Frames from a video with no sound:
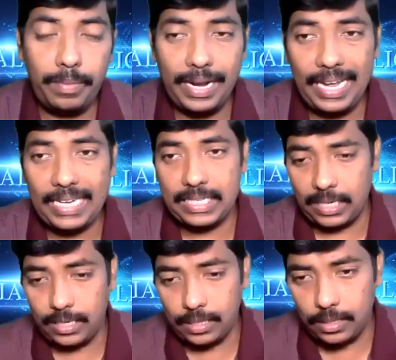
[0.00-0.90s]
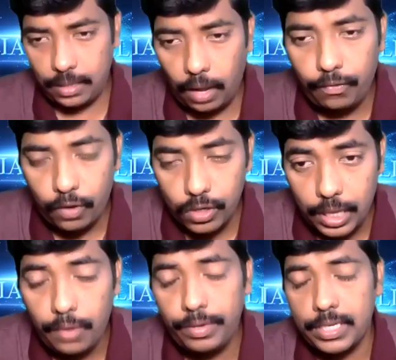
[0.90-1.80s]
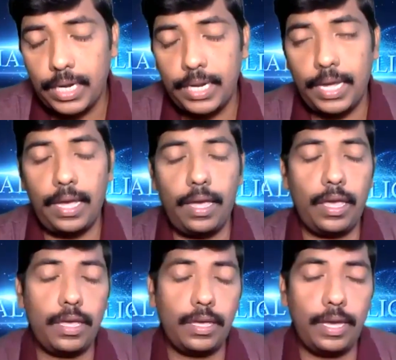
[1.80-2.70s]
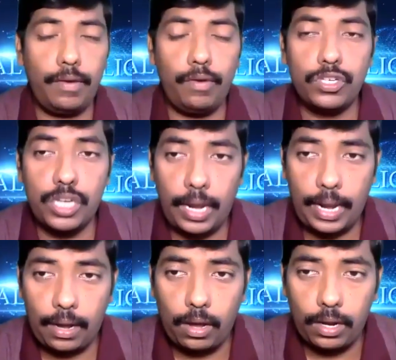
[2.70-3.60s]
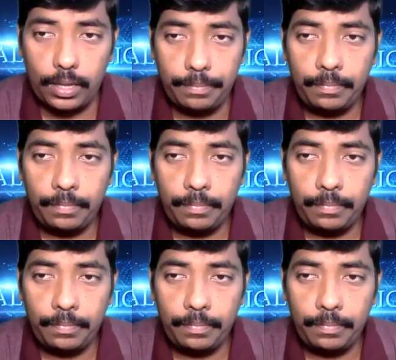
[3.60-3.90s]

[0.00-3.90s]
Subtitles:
reduction. Of course, there we study AO star algorithm.